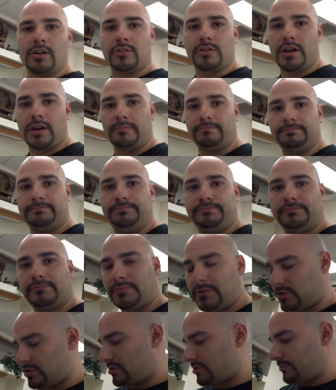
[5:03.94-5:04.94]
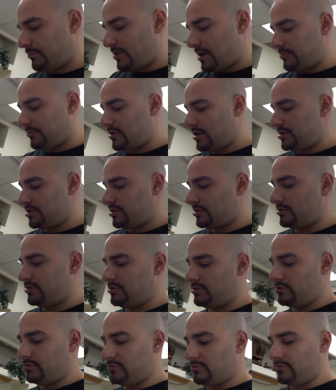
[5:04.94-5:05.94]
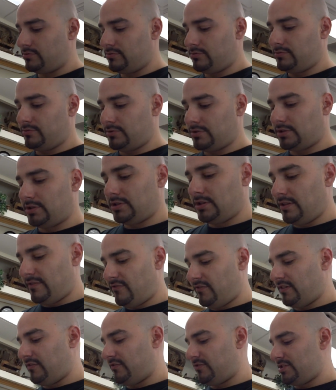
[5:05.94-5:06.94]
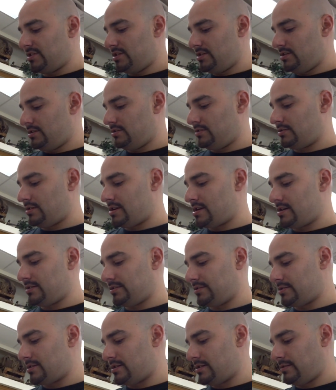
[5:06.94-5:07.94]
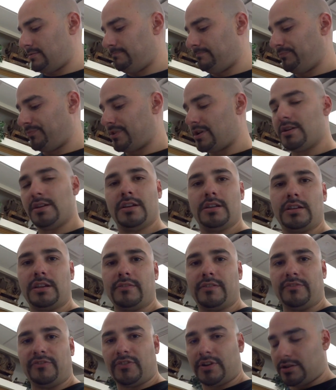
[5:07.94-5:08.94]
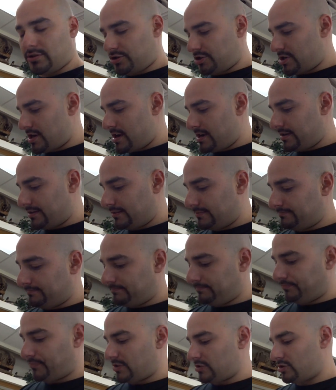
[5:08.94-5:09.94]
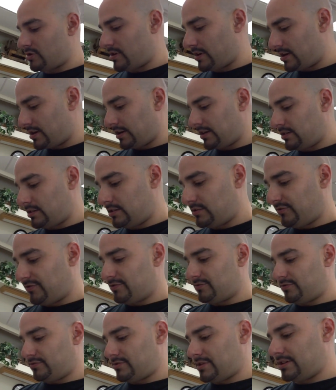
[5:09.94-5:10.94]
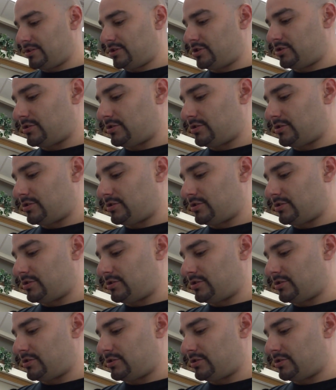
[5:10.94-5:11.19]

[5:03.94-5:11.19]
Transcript: Okay, so in preparation to do the T15 testing, give it a fair shake. So I gotta get these first strikes